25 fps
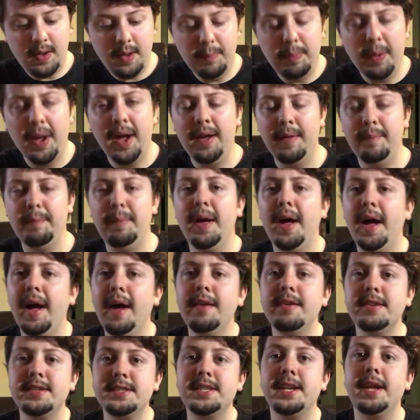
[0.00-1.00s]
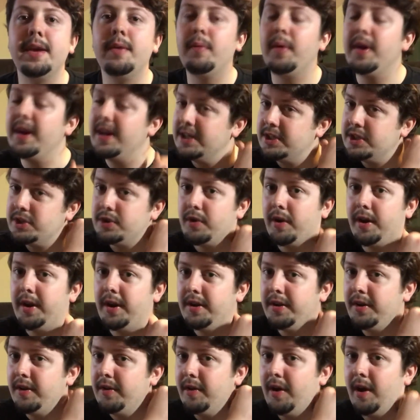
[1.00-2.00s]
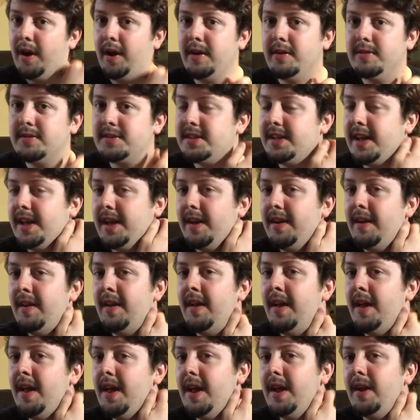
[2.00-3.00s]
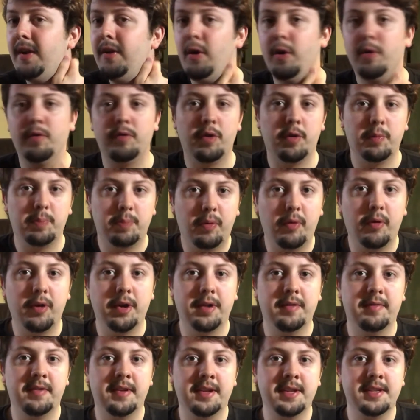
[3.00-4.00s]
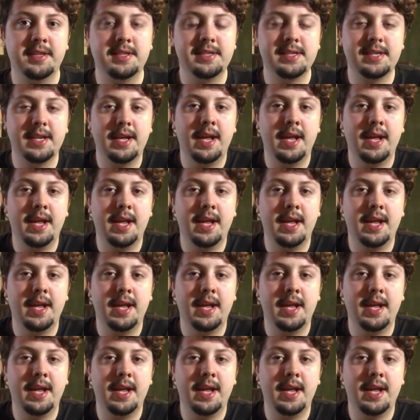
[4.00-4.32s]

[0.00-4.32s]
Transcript: but I understand what he's trying to do. I understand the overall point of it.